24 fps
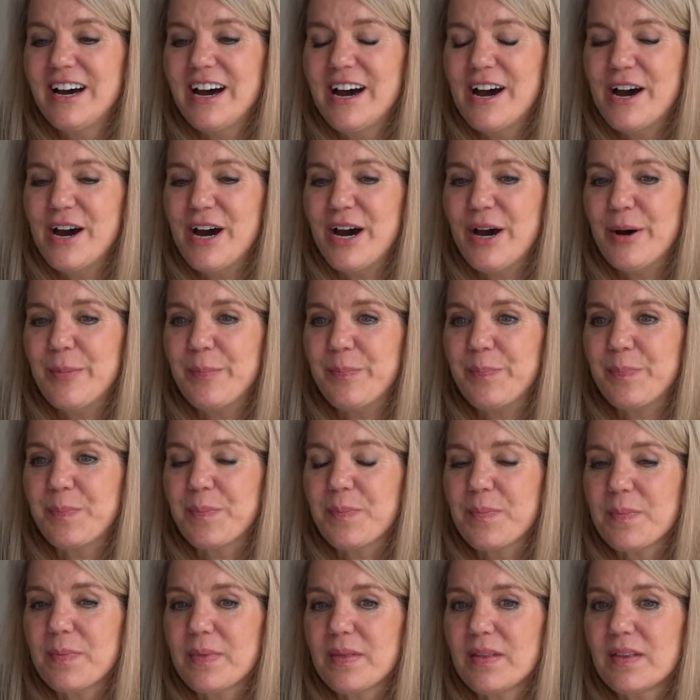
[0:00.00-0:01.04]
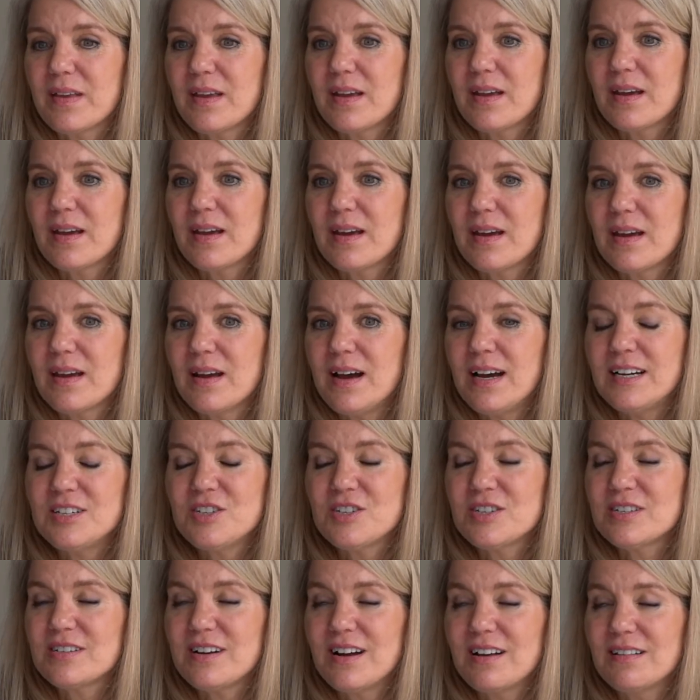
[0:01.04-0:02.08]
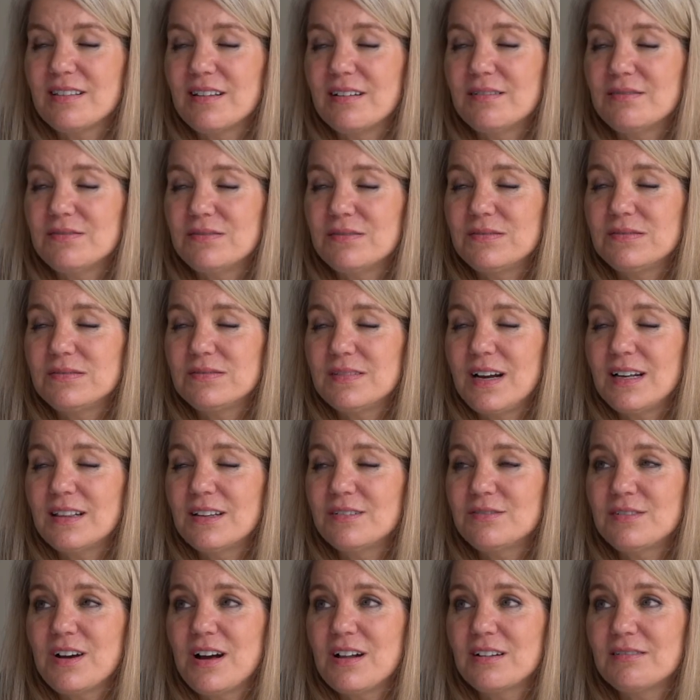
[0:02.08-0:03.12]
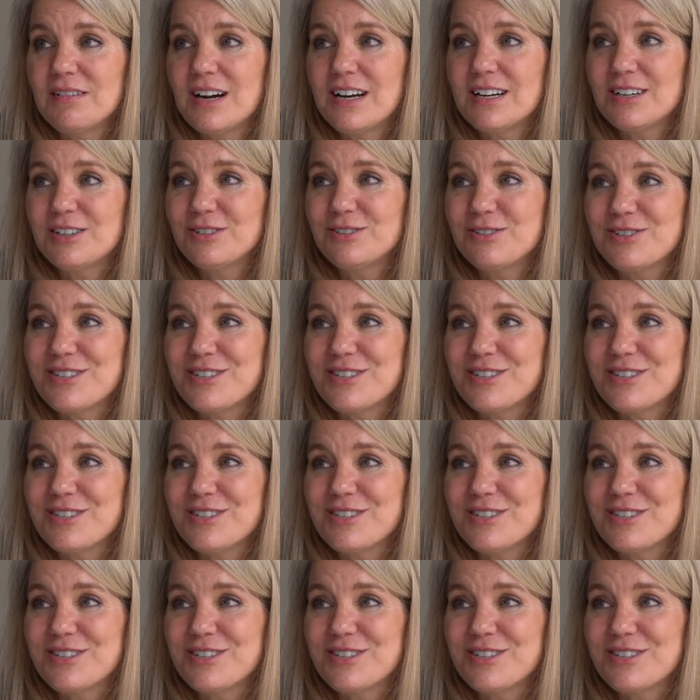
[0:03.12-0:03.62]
I love Colorado,